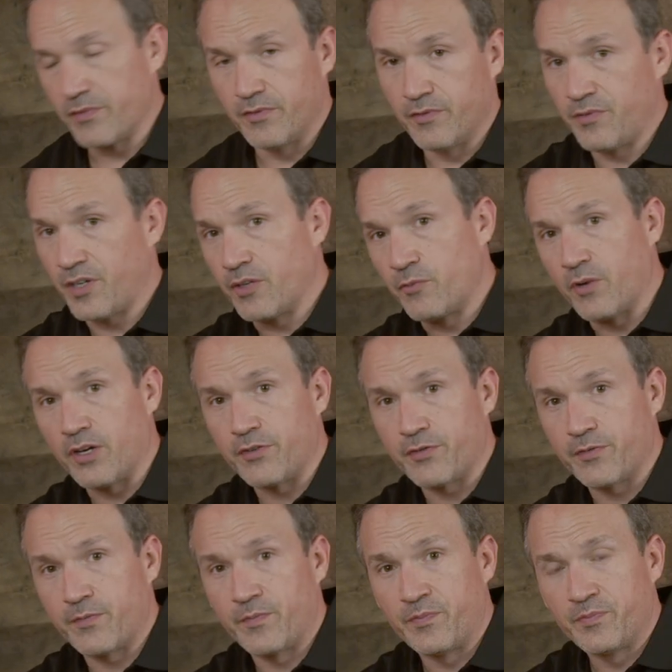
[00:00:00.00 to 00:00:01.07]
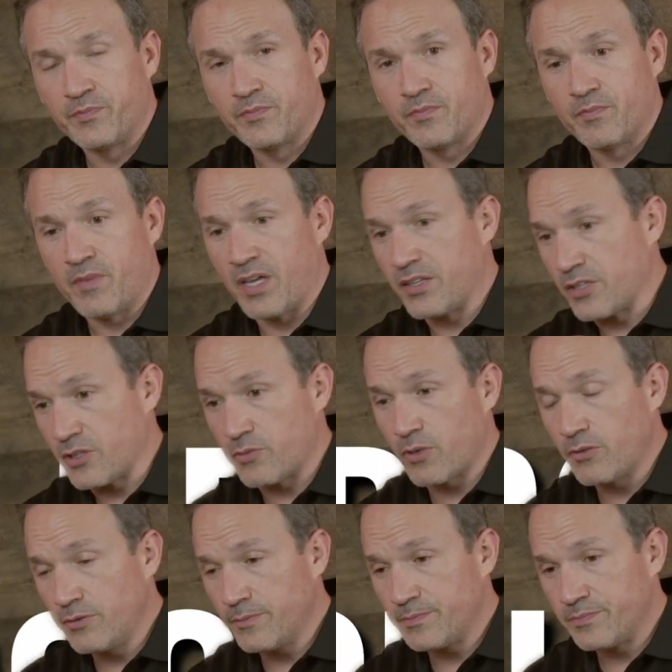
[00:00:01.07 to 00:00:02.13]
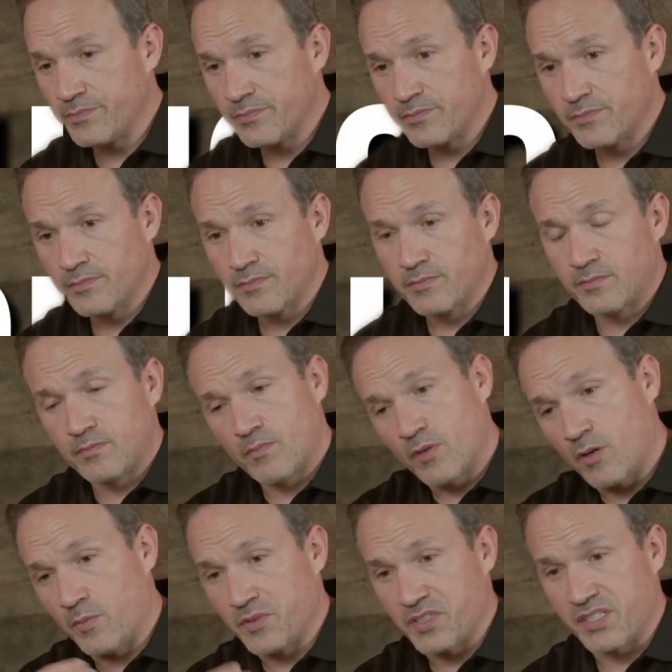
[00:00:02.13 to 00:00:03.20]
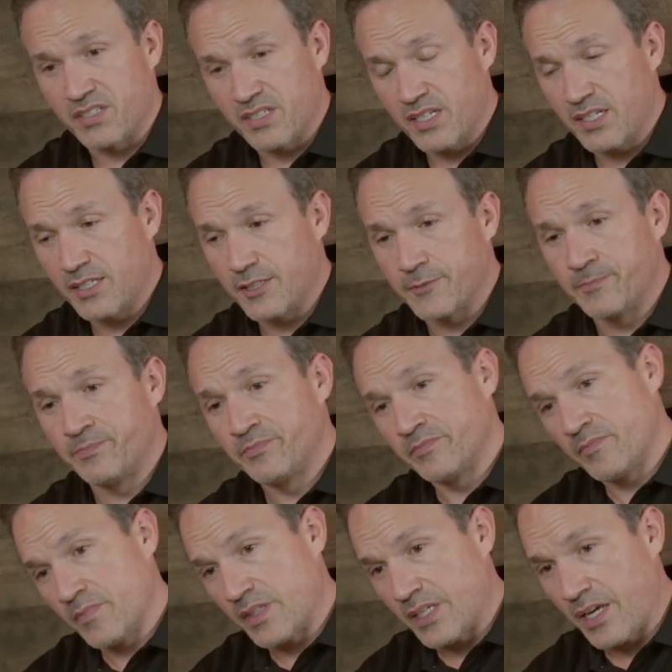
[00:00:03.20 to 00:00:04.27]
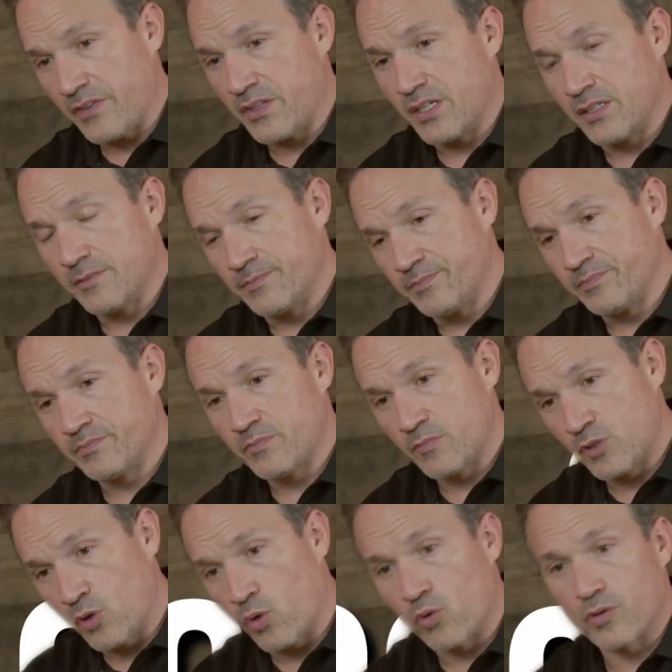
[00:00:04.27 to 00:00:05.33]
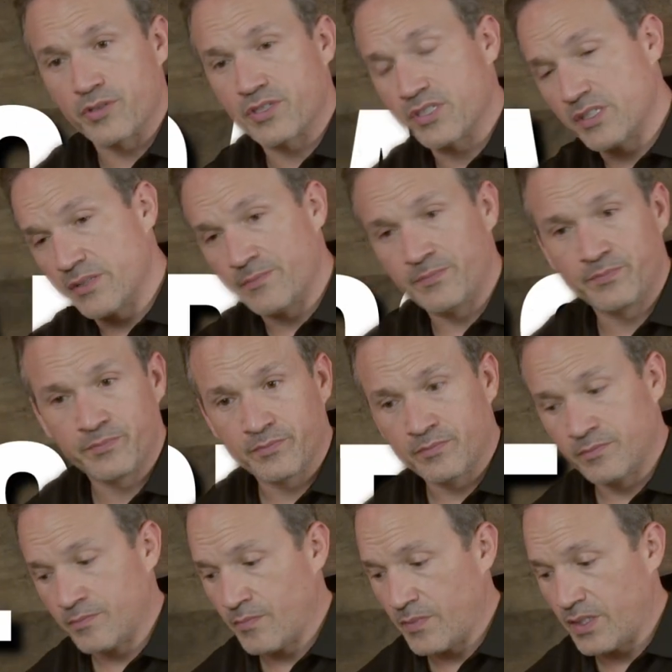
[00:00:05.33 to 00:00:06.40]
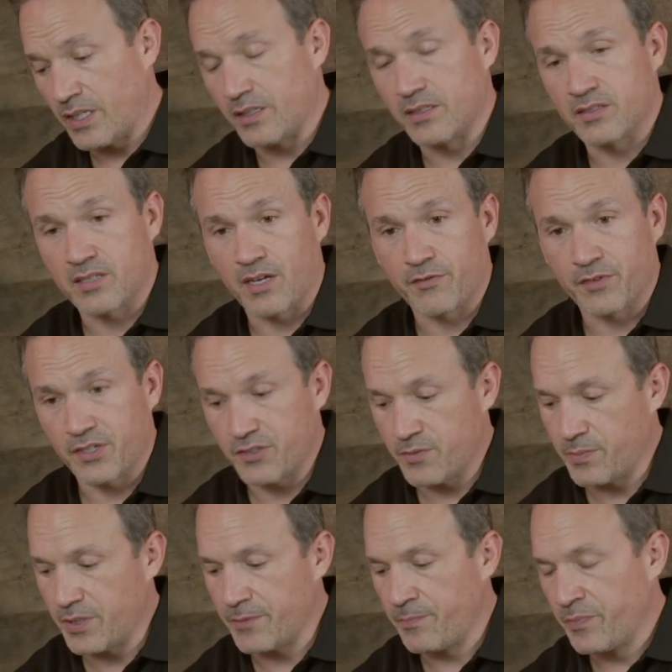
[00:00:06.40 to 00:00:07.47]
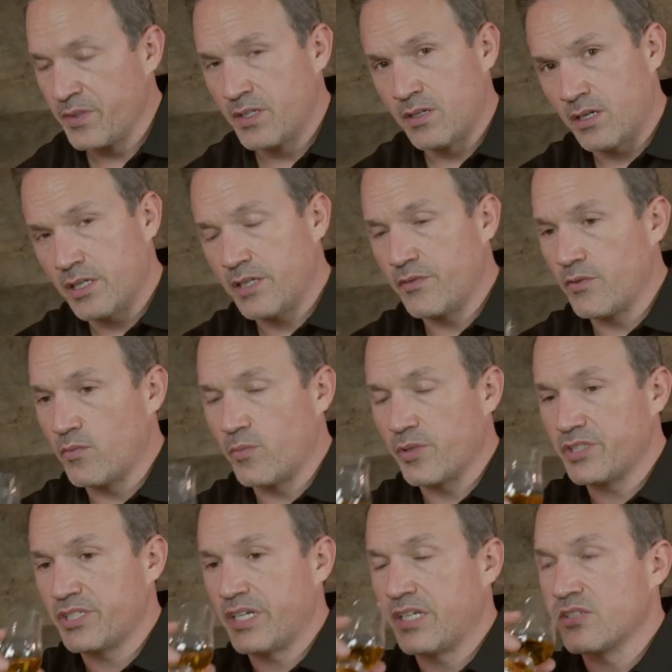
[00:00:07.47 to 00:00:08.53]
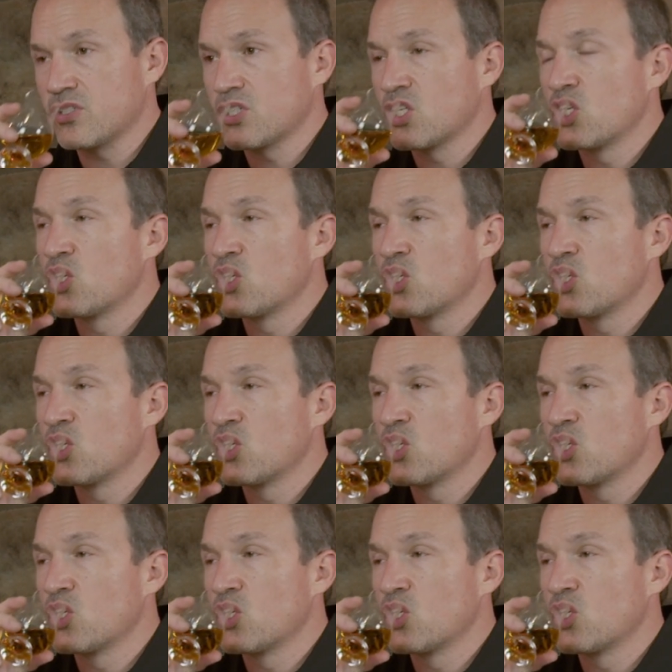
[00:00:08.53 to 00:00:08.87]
Very rough in the throat, almost acidic, and then coarse down the esophagus. But I'll give it one more chance.